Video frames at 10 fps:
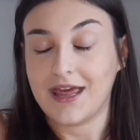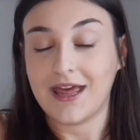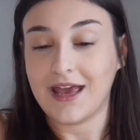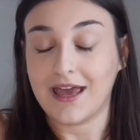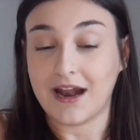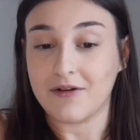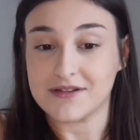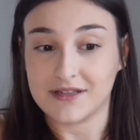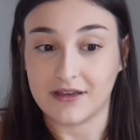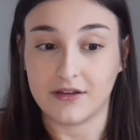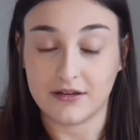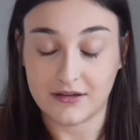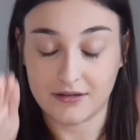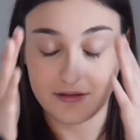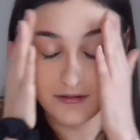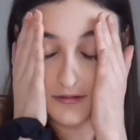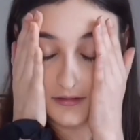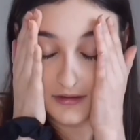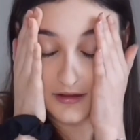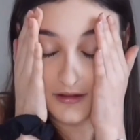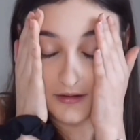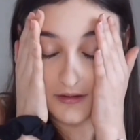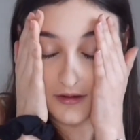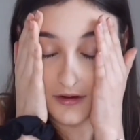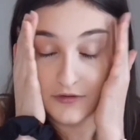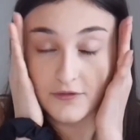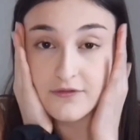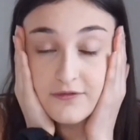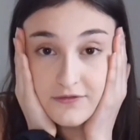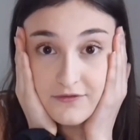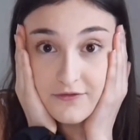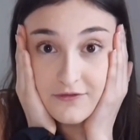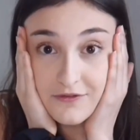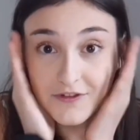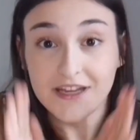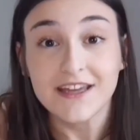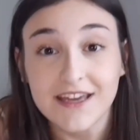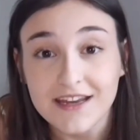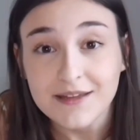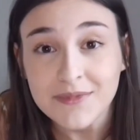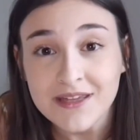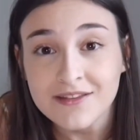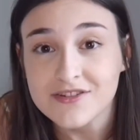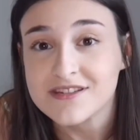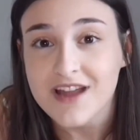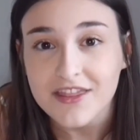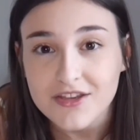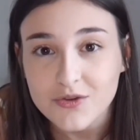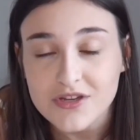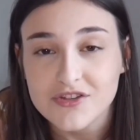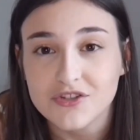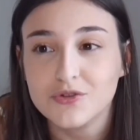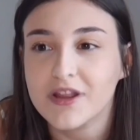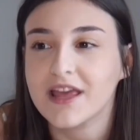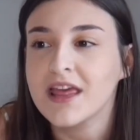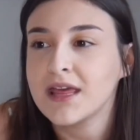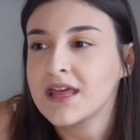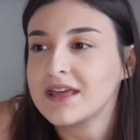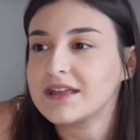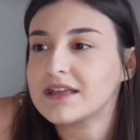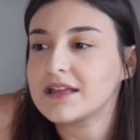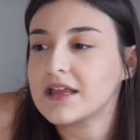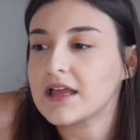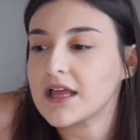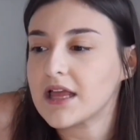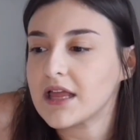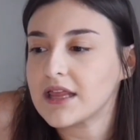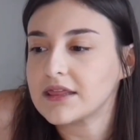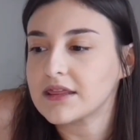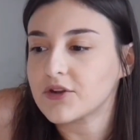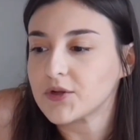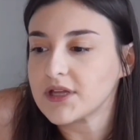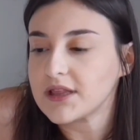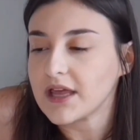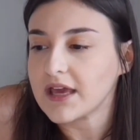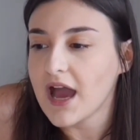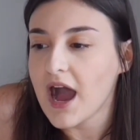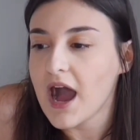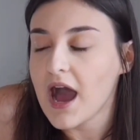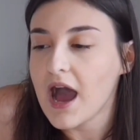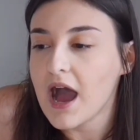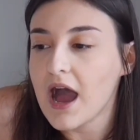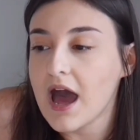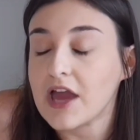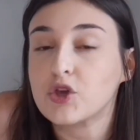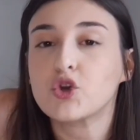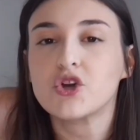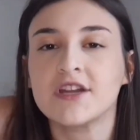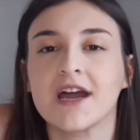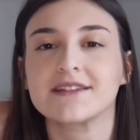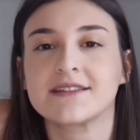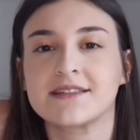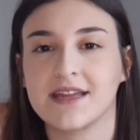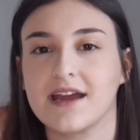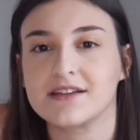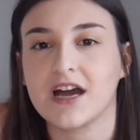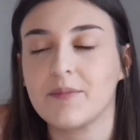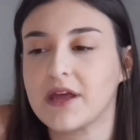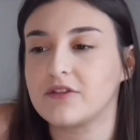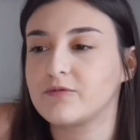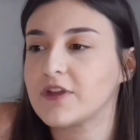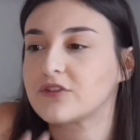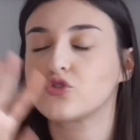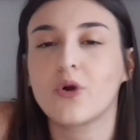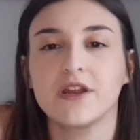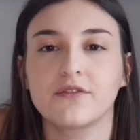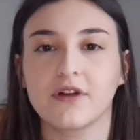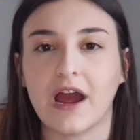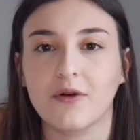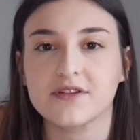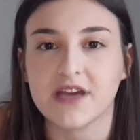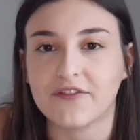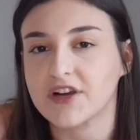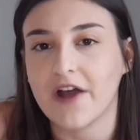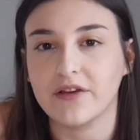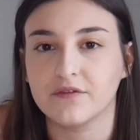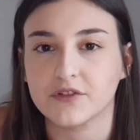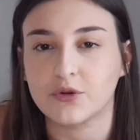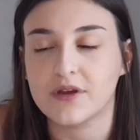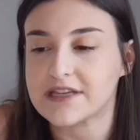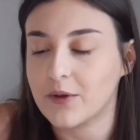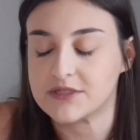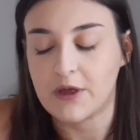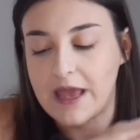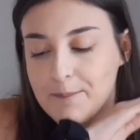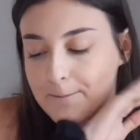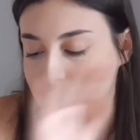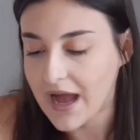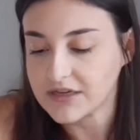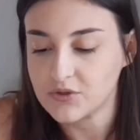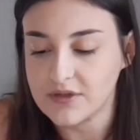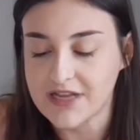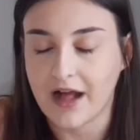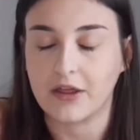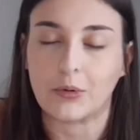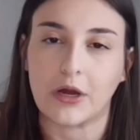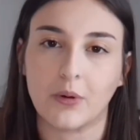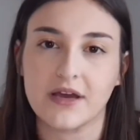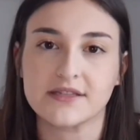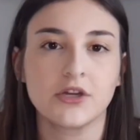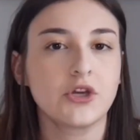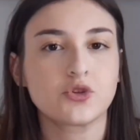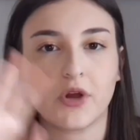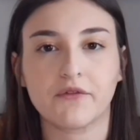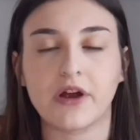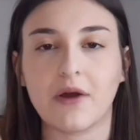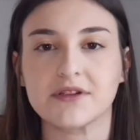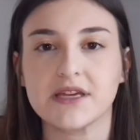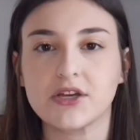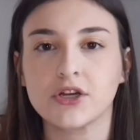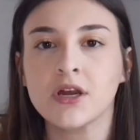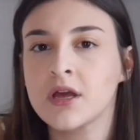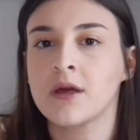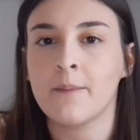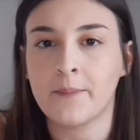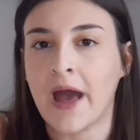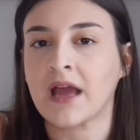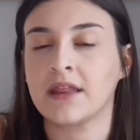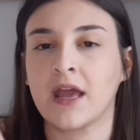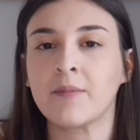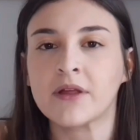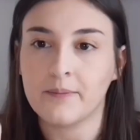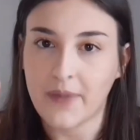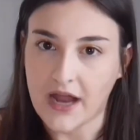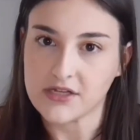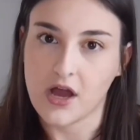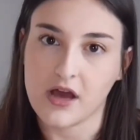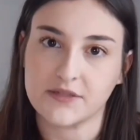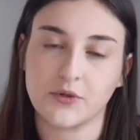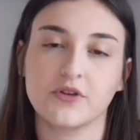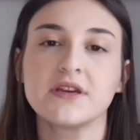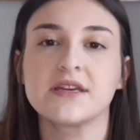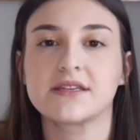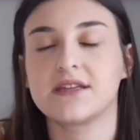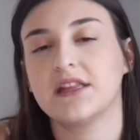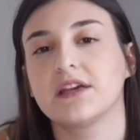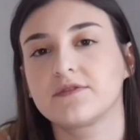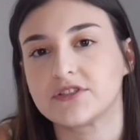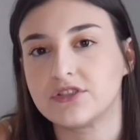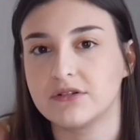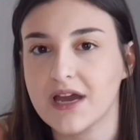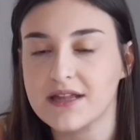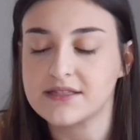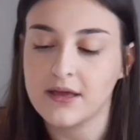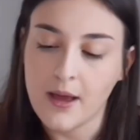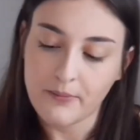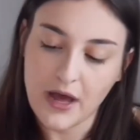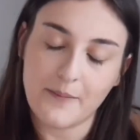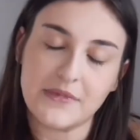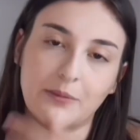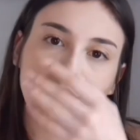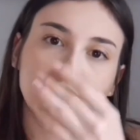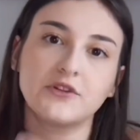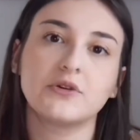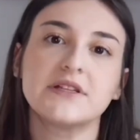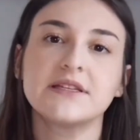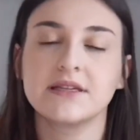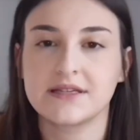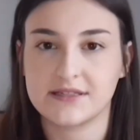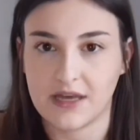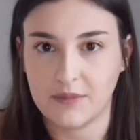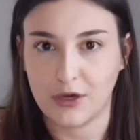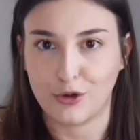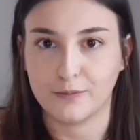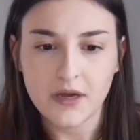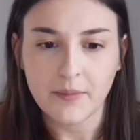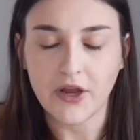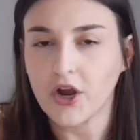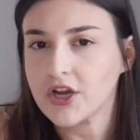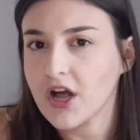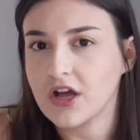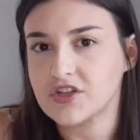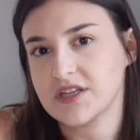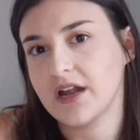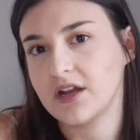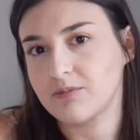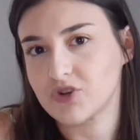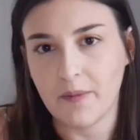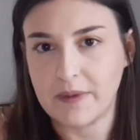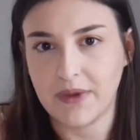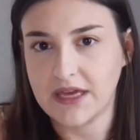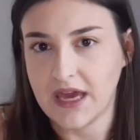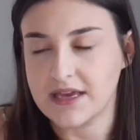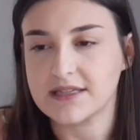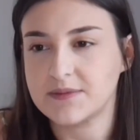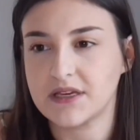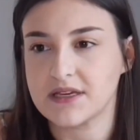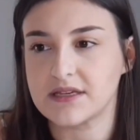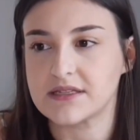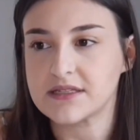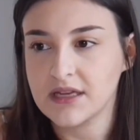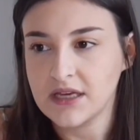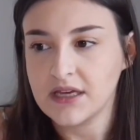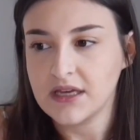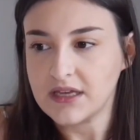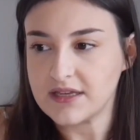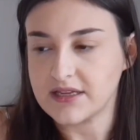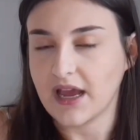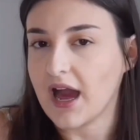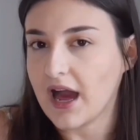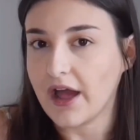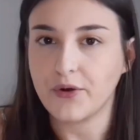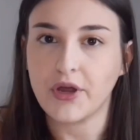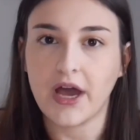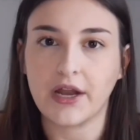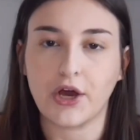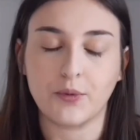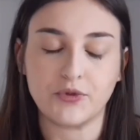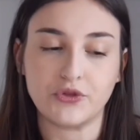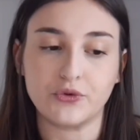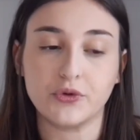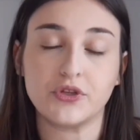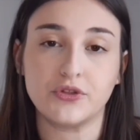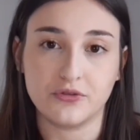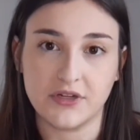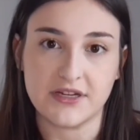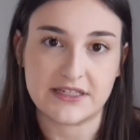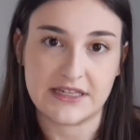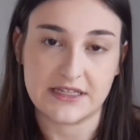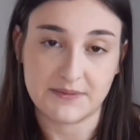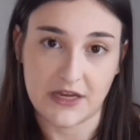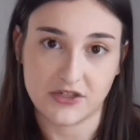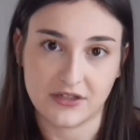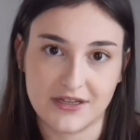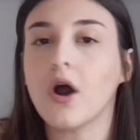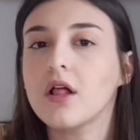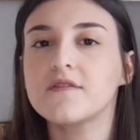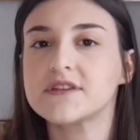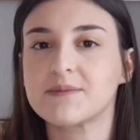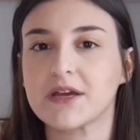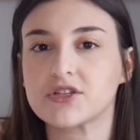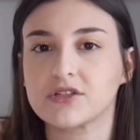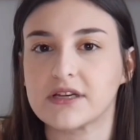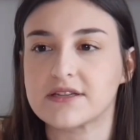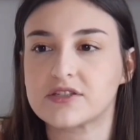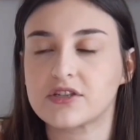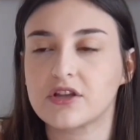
And I was like, are you f***ing me? There's nothing you can do? Like, literally, like, I could not stand up, and like 24 hours after having fluids, I was back to exactly where I was. 24 hours later, back in the ambulance, back to the hospital. Stayed there for 2 nights, pumped me up with fluids, sent me home. My cardiologist ended up dropping my case because he's like, I don't know how to help you. You need to see a specialist. All of the specialists,